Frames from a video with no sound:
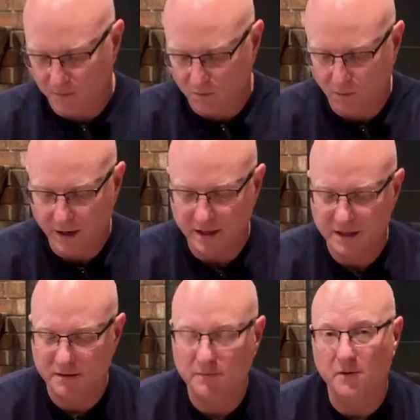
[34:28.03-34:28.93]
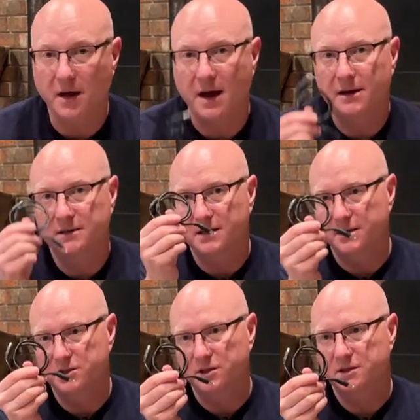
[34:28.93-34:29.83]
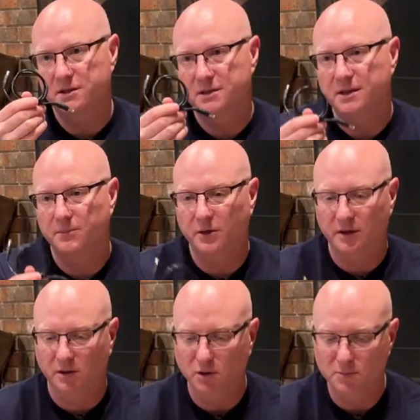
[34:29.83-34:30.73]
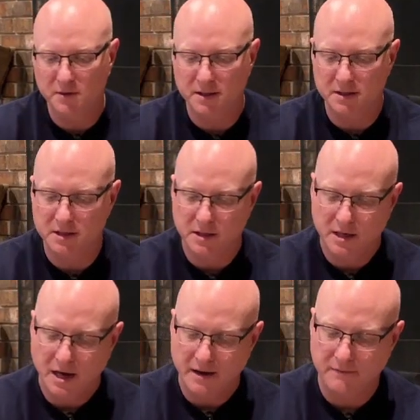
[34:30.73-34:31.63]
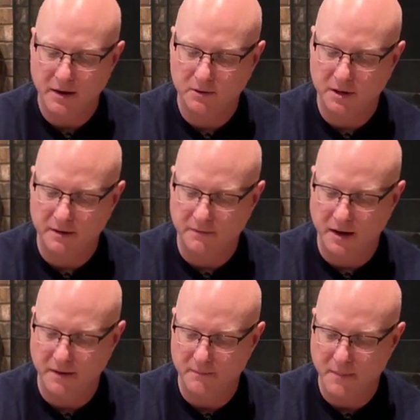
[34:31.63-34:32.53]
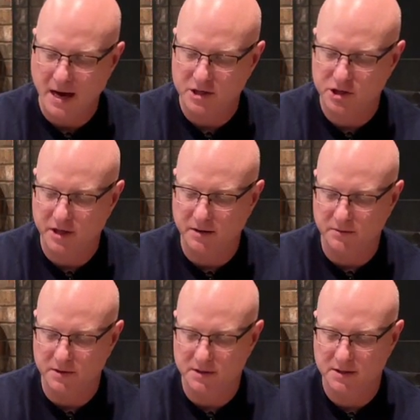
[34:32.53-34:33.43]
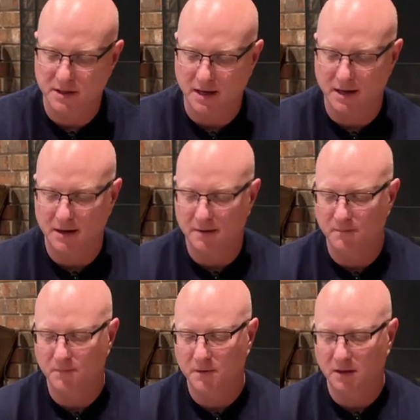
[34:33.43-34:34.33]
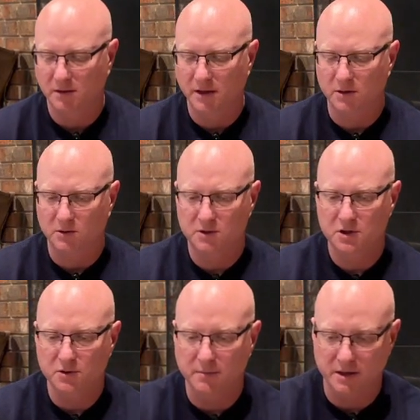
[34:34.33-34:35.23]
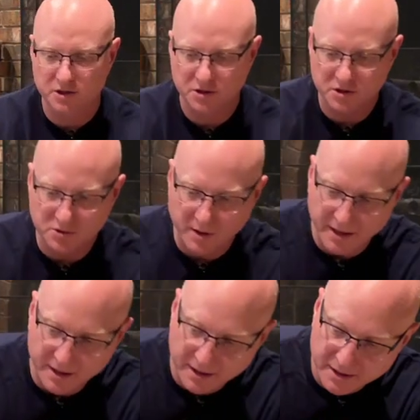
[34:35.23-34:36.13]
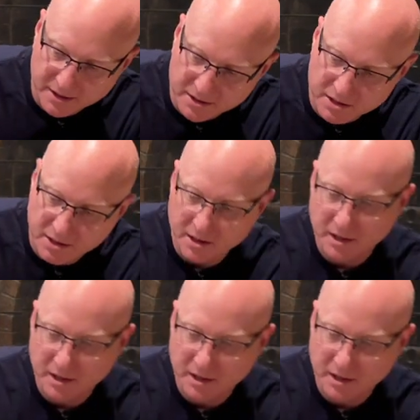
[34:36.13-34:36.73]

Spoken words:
what I did for that is I just simply looped it. I found that if I mashed it, it was a little too much strain on it.